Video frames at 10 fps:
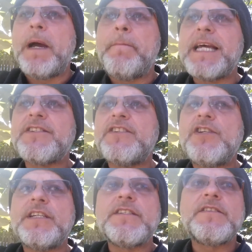my message
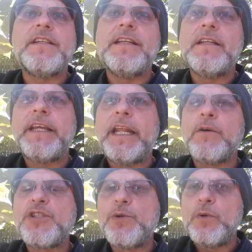is,
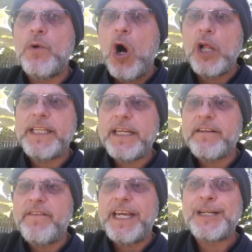to all the
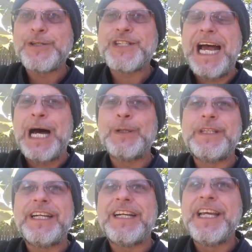innovators out
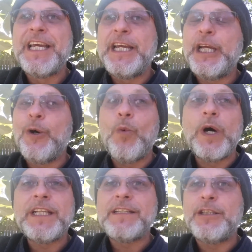there,
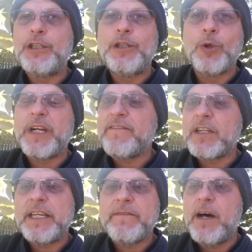one, don't ever
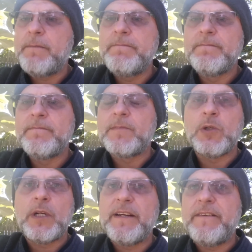give up.
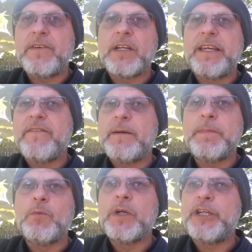Don't ever give up
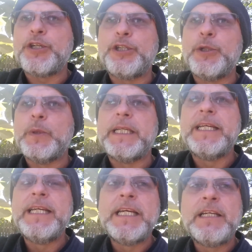on what you're doing.
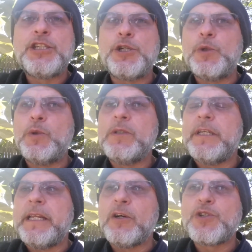Two,
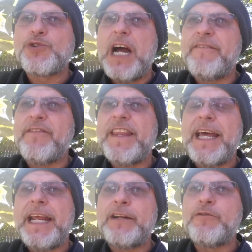strive for
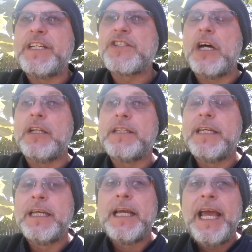that end result.
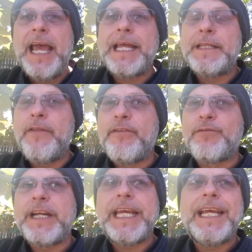And
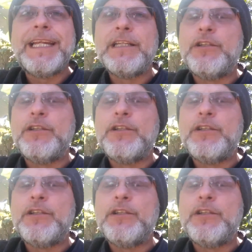three,